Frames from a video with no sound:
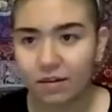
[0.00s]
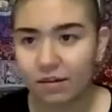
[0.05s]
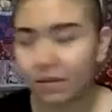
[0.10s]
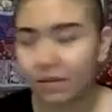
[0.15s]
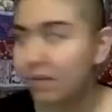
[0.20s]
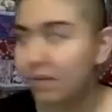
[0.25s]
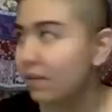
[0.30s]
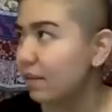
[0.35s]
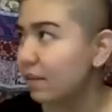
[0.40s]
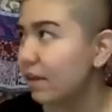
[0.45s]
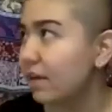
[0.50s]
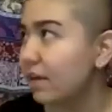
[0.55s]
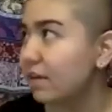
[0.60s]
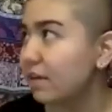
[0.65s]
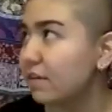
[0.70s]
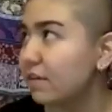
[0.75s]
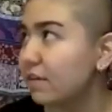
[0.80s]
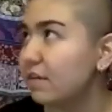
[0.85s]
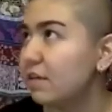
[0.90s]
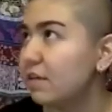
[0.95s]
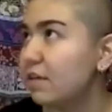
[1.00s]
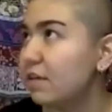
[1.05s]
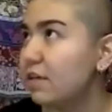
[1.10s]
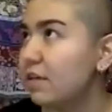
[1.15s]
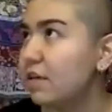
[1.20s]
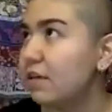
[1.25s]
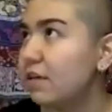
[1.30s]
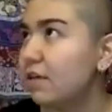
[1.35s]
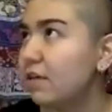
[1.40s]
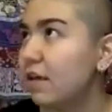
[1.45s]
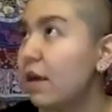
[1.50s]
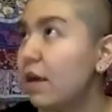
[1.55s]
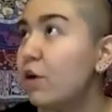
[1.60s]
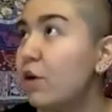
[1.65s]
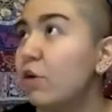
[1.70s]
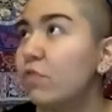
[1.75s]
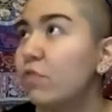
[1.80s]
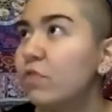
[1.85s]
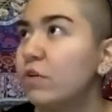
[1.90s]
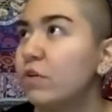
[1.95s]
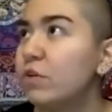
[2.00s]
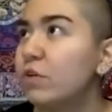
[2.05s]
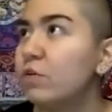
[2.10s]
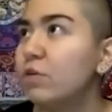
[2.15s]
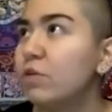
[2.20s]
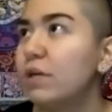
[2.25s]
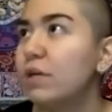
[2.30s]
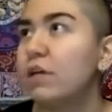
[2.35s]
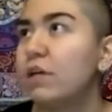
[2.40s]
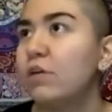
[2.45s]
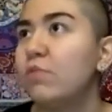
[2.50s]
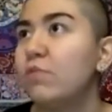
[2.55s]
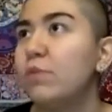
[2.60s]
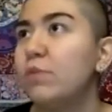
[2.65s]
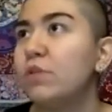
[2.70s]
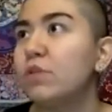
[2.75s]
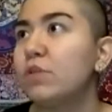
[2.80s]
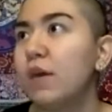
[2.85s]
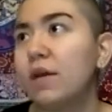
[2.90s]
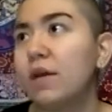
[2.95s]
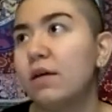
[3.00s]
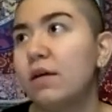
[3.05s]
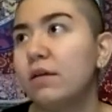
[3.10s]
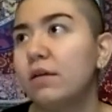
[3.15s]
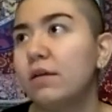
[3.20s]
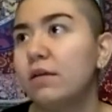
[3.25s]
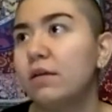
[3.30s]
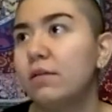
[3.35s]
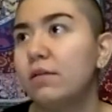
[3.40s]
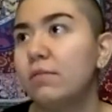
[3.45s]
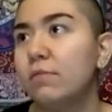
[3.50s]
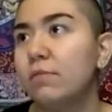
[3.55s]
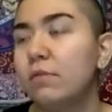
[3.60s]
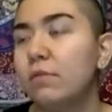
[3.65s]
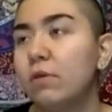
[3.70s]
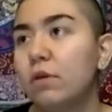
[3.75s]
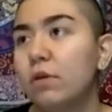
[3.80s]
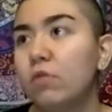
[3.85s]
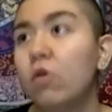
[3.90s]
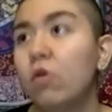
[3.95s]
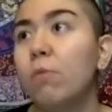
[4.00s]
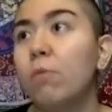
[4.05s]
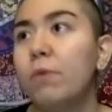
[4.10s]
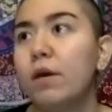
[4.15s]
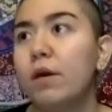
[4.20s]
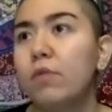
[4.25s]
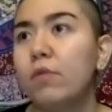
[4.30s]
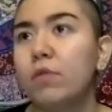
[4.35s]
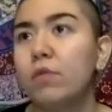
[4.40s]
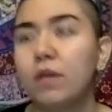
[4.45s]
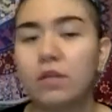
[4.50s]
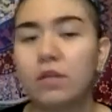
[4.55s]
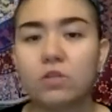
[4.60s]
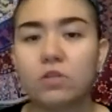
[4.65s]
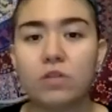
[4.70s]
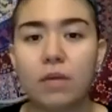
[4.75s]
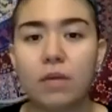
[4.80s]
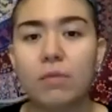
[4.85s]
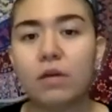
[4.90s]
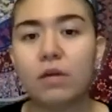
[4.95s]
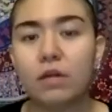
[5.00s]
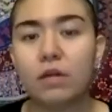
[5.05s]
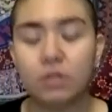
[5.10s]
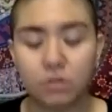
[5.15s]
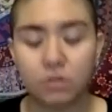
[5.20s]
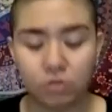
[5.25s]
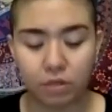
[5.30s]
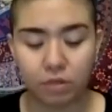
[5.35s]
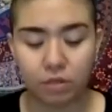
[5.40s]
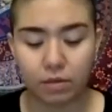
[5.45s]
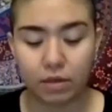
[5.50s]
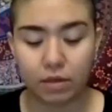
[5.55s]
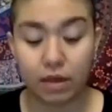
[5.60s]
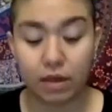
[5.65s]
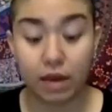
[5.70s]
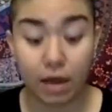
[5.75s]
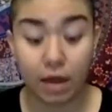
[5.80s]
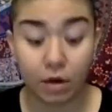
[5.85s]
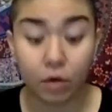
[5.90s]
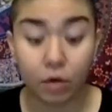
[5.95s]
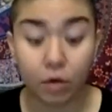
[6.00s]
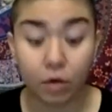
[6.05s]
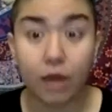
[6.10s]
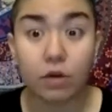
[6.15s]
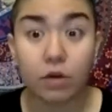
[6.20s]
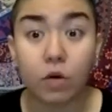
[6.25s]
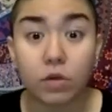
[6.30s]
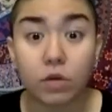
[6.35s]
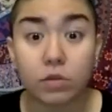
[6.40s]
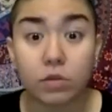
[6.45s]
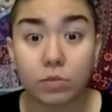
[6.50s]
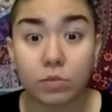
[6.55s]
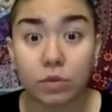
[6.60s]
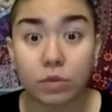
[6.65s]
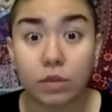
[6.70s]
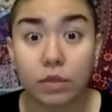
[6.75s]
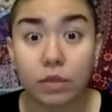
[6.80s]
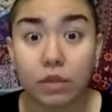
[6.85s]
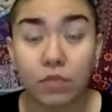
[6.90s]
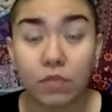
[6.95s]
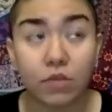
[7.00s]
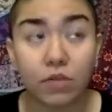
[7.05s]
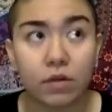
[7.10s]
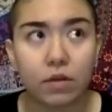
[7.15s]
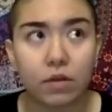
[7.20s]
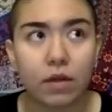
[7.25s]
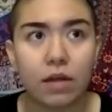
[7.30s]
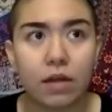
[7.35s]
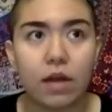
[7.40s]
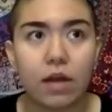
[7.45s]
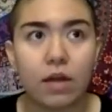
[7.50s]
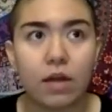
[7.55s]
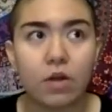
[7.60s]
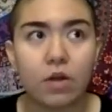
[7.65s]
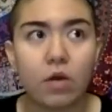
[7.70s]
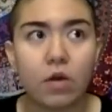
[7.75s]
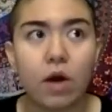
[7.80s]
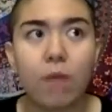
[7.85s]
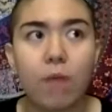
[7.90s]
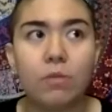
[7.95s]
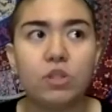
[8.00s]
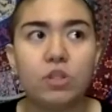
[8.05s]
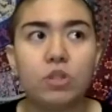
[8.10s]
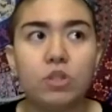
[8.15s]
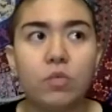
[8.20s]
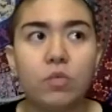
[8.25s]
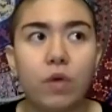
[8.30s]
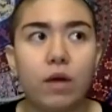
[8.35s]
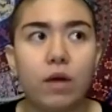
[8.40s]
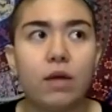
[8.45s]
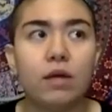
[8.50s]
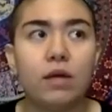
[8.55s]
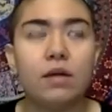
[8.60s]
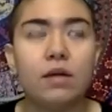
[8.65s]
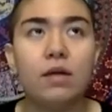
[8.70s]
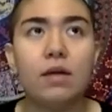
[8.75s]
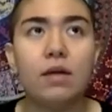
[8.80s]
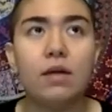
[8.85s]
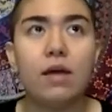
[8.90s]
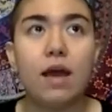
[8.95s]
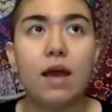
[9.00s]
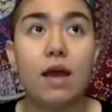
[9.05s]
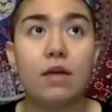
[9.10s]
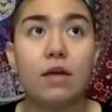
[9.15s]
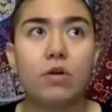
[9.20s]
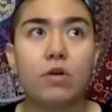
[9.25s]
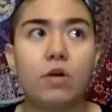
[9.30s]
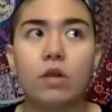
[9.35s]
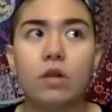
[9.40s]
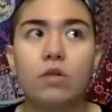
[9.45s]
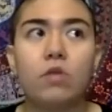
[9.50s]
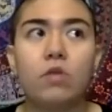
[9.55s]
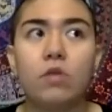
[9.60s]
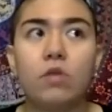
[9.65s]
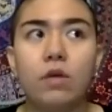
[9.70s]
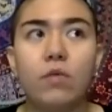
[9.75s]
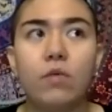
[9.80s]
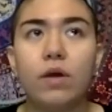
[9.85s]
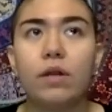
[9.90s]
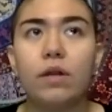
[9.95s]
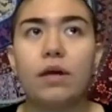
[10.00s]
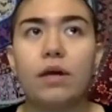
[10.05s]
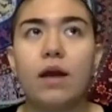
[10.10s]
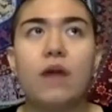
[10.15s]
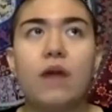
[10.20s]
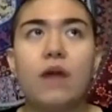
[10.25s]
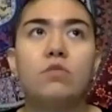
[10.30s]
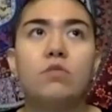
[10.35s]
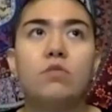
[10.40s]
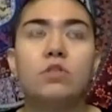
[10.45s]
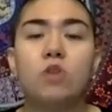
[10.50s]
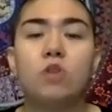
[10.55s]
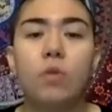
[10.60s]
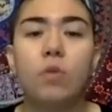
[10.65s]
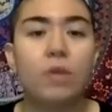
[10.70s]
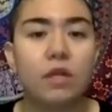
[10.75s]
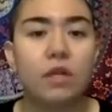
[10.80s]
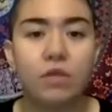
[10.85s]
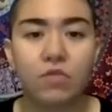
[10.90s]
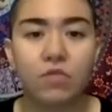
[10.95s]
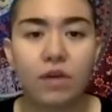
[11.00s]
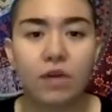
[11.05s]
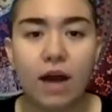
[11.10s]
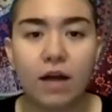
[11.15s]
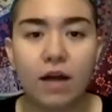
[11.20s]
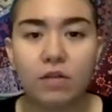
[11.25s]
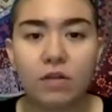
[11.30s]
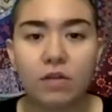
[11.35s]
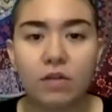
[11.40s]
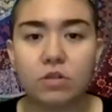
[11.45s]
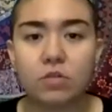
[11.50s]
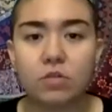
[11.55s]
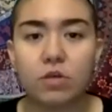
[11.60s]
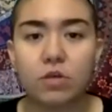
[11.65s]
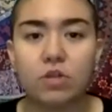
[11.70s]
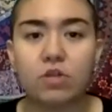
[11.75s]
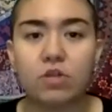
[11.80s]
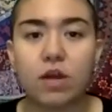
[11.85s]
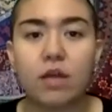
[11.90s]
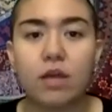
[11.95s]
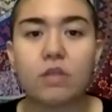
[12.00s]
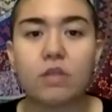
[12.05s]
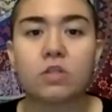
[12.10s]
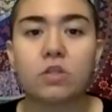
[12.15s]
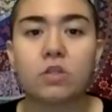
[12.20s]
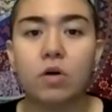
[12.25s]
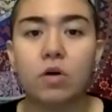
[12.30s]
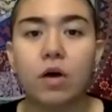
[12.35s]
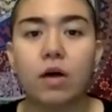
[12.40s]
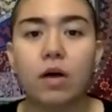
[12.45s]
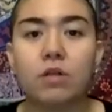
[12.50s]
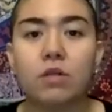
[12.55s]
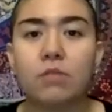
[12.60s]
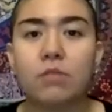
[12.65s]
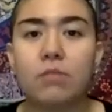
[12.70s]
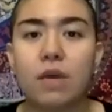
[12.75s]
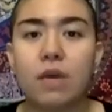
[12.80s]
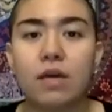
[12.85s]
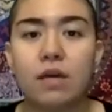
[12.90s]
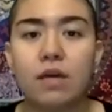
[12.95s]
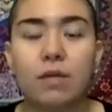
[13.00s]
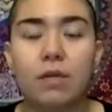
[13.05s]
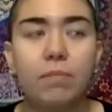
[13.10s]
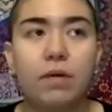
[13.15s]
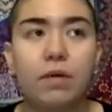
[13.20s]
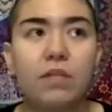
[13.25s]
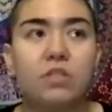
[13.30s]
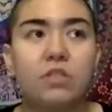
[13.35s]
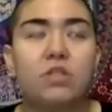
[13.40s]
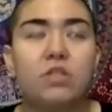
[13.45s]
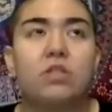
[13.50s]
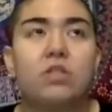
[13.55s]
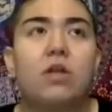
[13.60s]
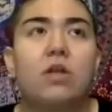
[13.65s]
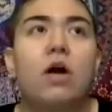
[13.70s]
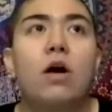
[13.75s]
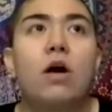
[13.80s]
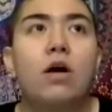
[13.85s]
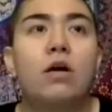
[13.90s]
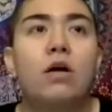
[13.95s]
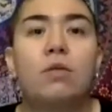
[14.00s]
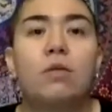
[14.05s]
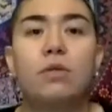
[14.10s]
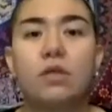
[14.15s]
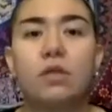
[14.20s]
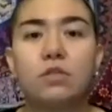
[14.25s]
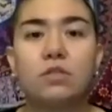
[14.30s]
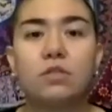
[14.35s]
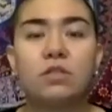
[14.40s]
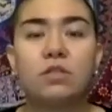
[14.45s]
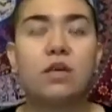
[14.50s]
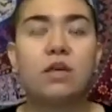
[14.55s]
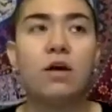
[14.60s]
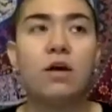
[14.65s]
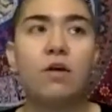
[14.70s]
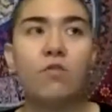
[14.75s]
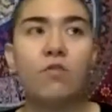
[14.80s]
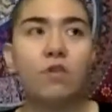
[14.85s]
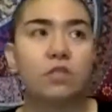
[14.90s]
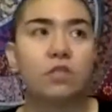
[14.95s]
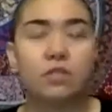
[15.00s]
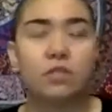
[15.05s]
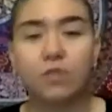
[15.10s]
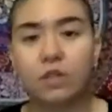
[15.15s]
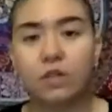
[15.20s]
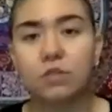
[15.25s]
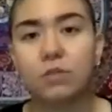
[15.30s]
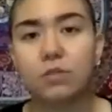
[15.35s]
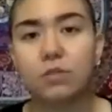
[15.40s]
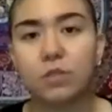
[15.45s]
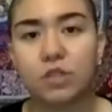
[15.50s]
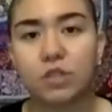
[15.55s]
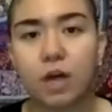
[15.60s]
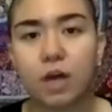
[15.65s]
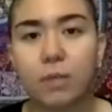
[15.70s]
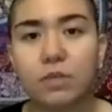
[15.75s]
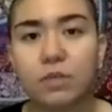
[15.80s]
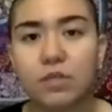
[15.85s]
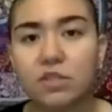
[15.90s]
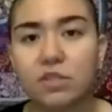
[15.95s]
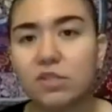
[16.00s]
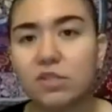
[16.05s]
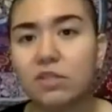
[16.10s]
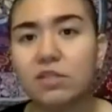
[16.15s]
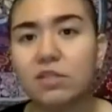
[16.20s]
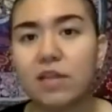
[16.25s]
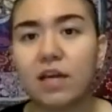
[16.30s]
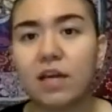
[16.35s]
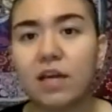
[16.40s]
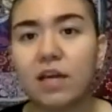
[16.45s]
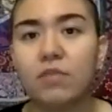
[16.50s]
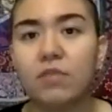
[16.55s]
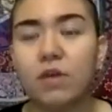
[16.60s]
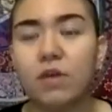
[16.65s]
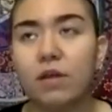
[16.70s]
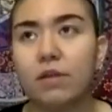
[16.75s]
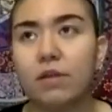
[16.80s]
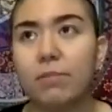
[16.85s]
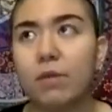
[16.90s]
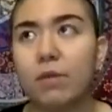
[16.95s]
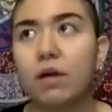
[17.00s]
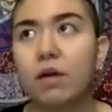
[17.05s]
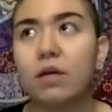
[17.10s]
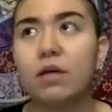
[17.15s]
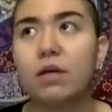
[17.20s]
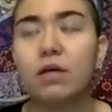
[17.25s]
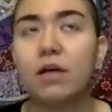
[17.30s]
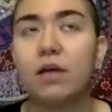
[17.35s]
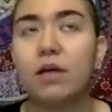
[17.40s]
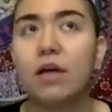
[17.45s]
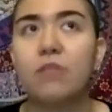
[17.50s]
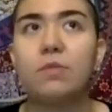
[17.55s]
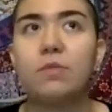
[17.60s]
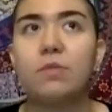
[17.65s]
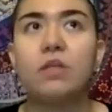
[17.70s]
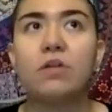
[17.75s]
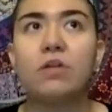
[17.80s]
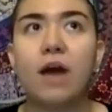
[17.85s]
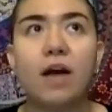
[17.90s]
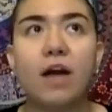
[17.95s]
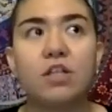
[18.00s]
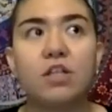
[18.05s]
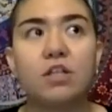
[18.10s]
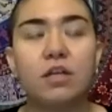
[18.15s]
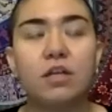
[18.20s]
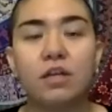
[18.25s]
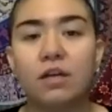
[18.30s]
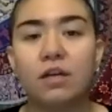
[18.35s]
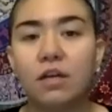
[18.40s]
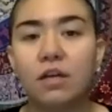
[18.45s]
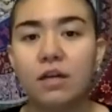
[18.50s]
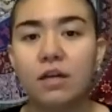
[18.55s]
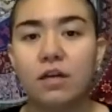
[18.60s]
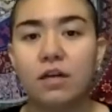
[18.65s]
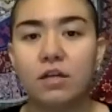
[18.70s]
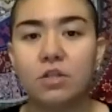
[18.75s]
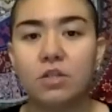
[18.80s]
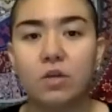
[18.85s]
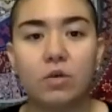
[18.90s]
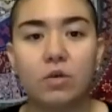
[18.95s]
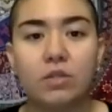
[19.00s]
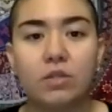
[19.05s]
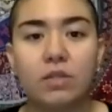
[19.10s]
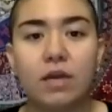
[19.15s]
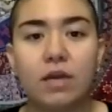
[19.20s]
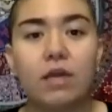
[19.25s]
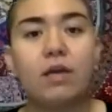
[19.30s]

like, and I know for you, like you've been trying to grow big with the entertainment industry, and I know it's really difficult, and I know how much you want it. And you're not the only one. Like I know so many different actors who are trying so hard to make it, but it's just hard because there's first of all so much competition. Second of all, the market has been crashing, so it's like